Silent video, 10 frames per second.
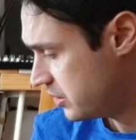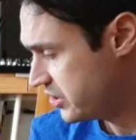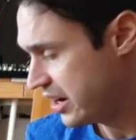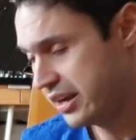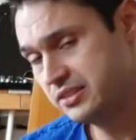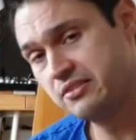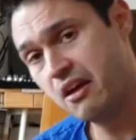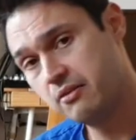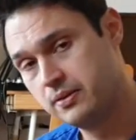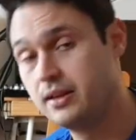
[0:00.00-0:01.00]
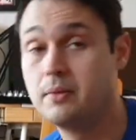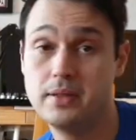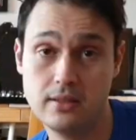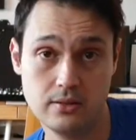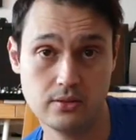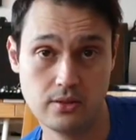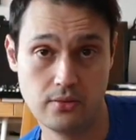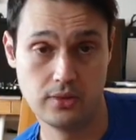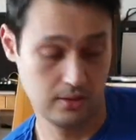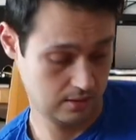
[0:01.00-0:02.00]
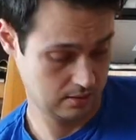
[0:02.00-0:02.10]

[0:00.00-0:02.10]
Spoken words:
Chinese stuff. Well, let me tell you something.